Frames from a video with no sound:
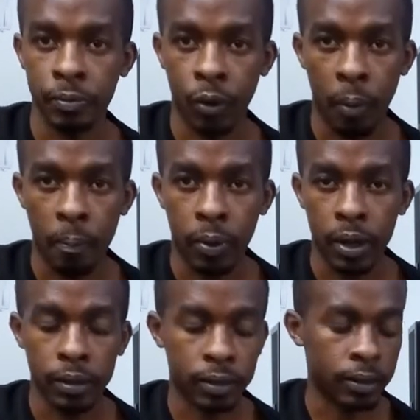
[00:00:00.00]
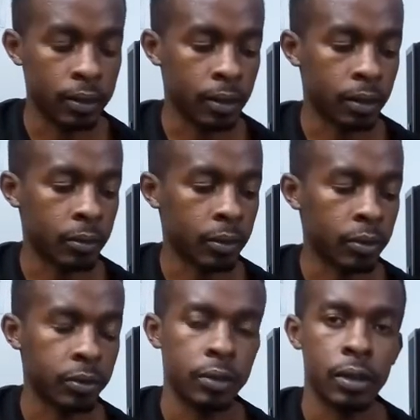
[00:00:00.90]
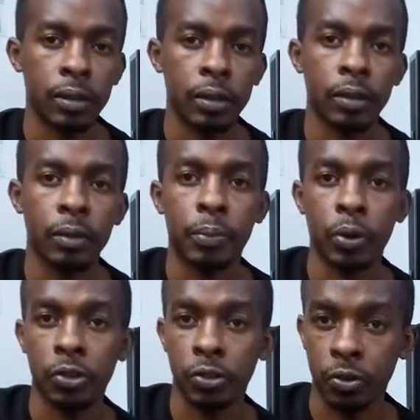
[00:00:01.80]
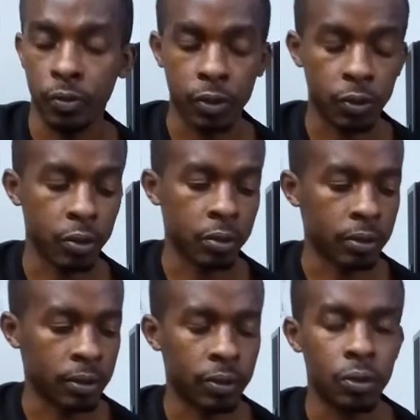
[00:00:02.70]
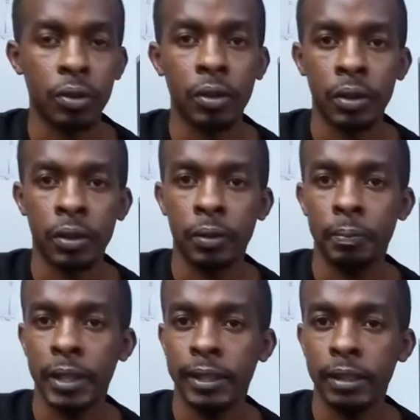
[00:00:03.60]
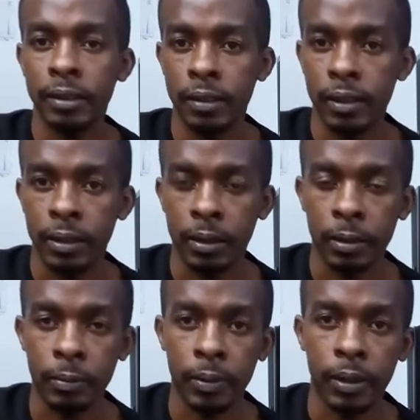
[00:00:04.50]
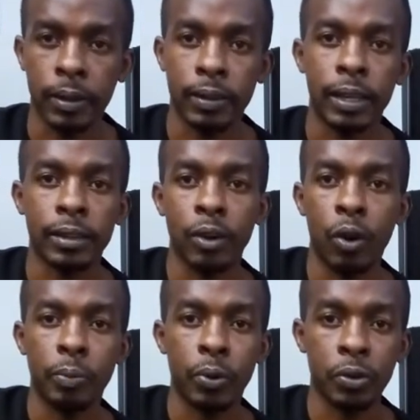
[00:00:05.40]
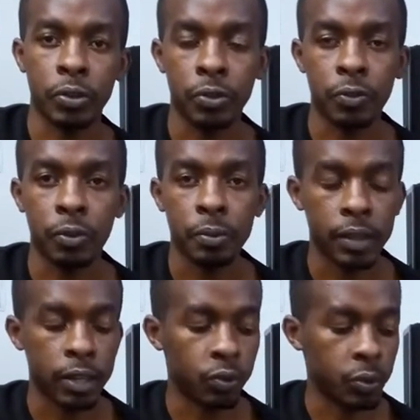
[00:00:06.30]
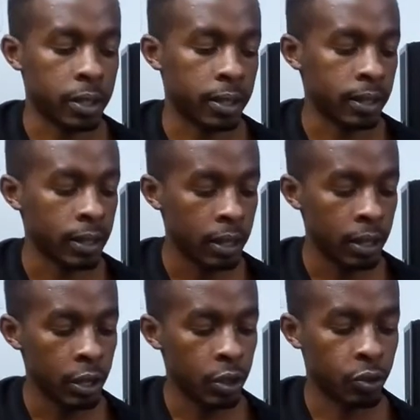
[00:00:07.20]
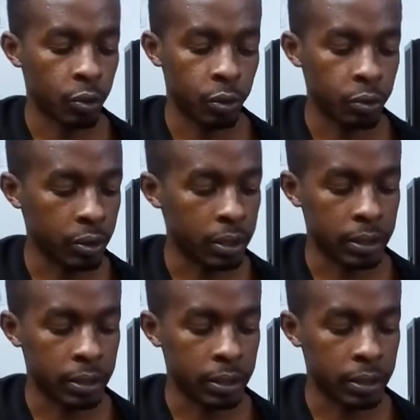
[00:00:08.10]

comprise the progression of the song. The song maintains that chord progression from start to end. So you